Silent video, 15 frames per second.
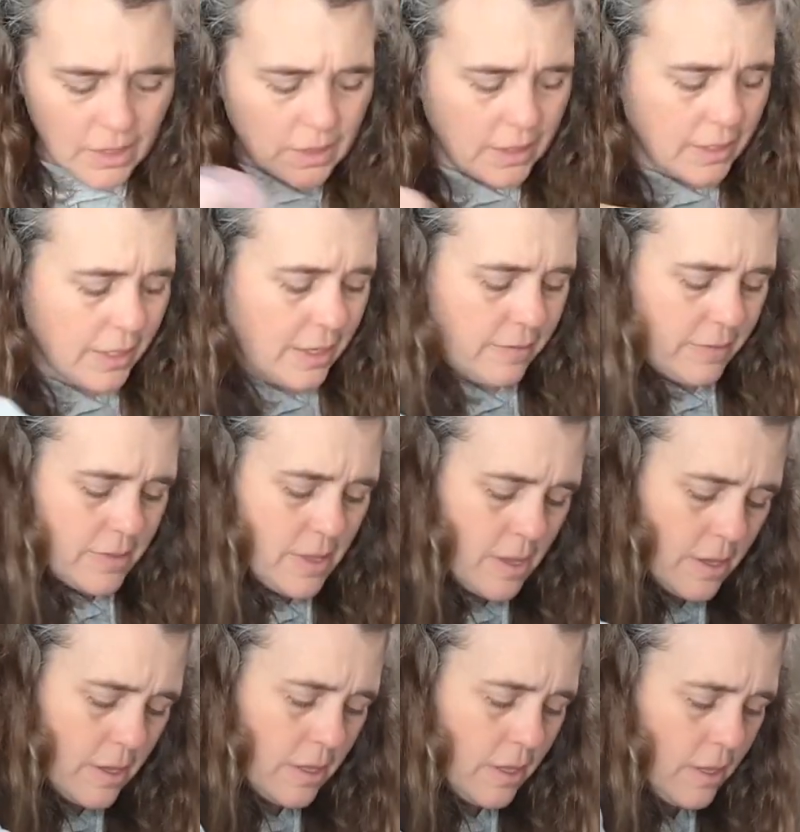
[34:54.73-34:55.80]
Like even
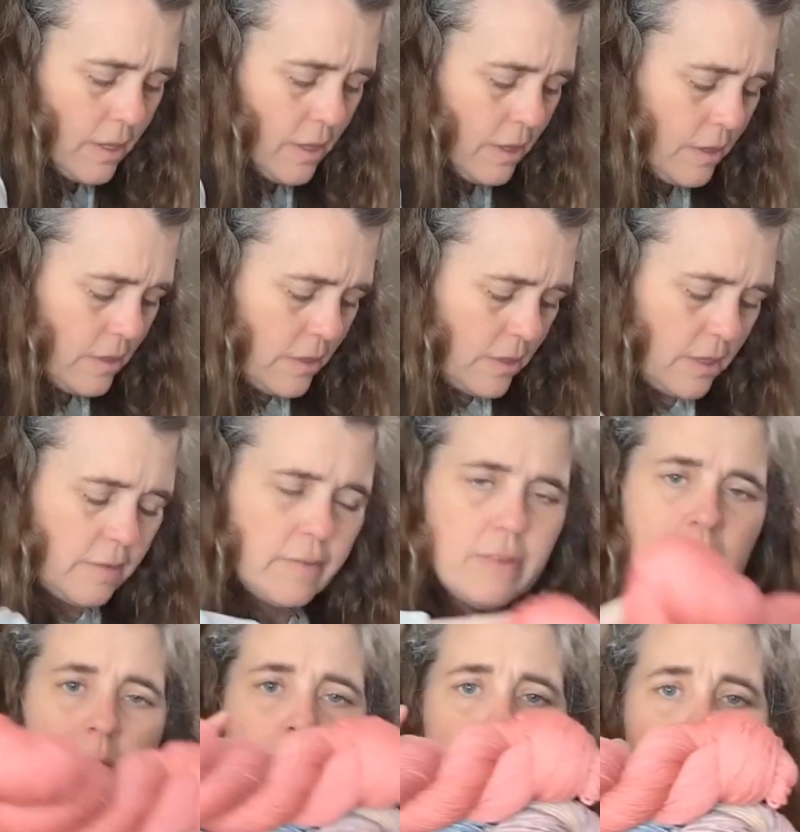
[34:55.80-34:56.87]

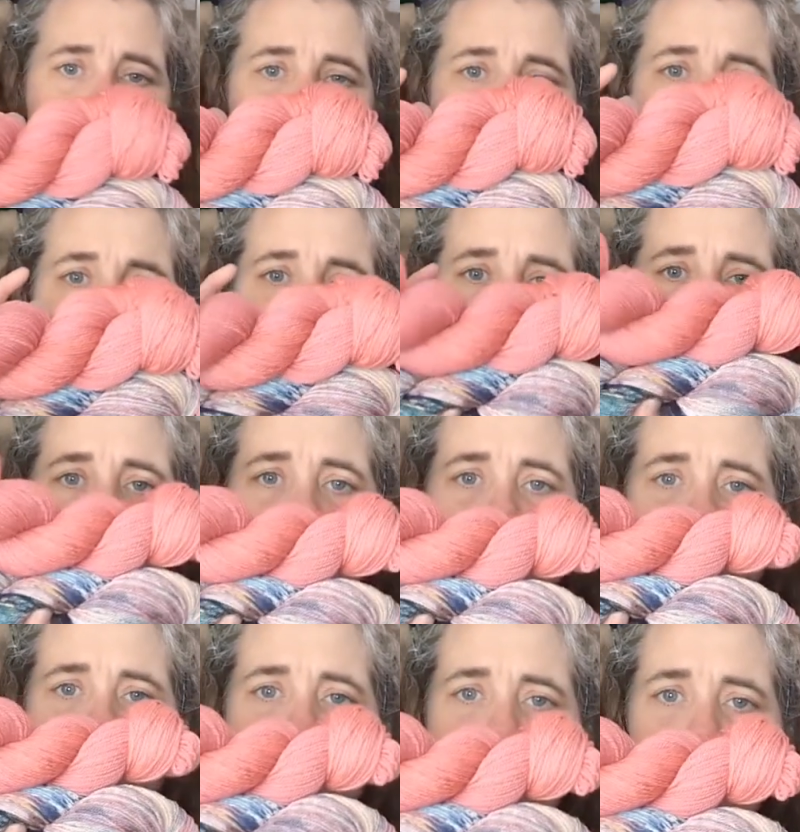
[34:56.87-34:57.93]
the pinky ones
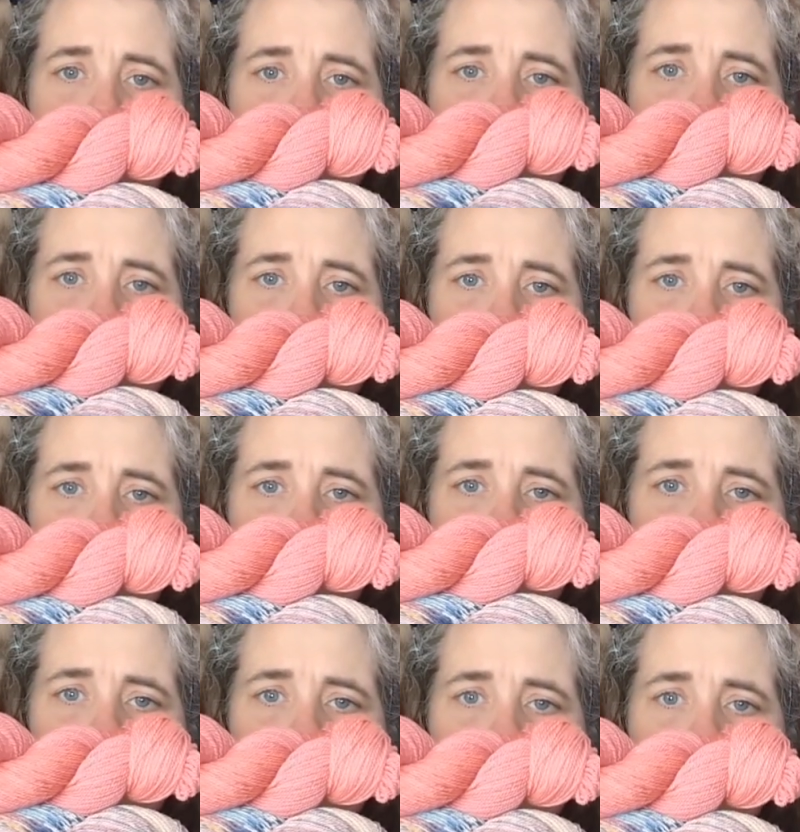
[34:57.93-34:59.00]
go together.
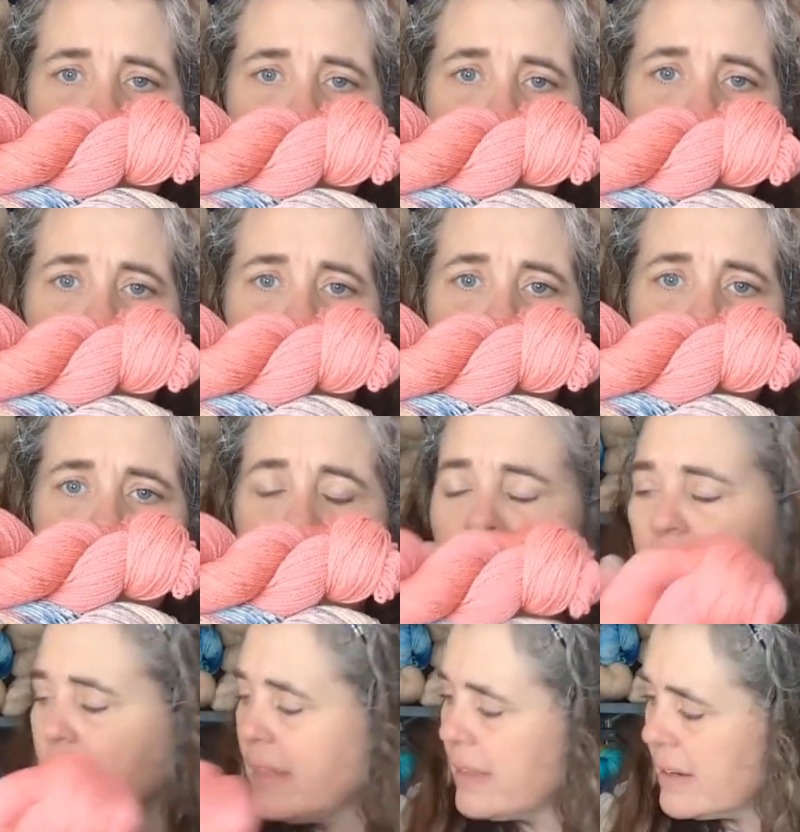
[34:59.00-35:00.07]
I I
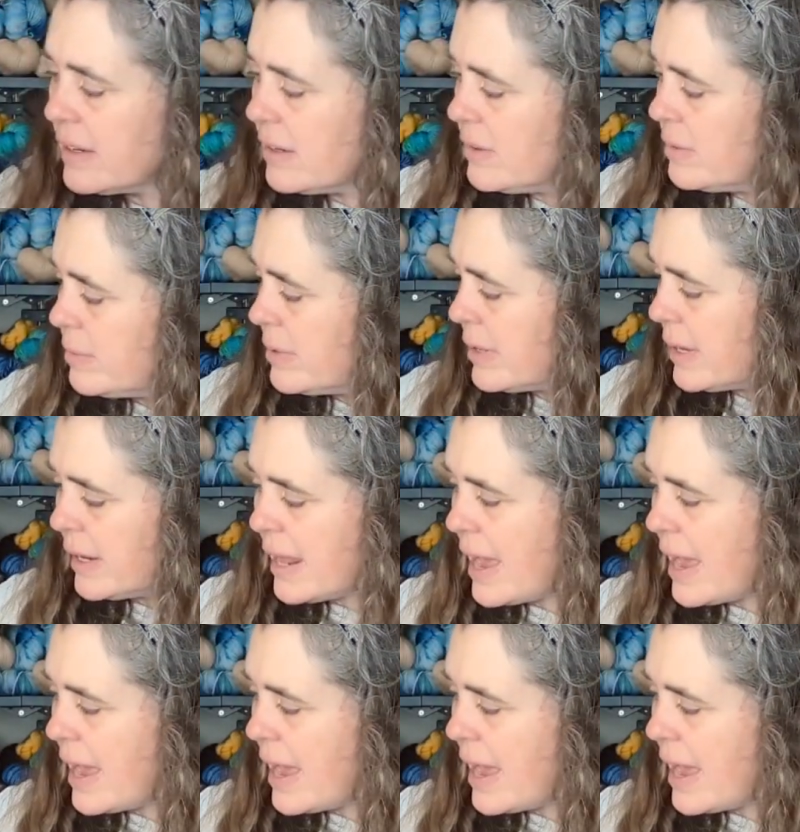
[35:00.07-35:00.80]
think they're going pretty good.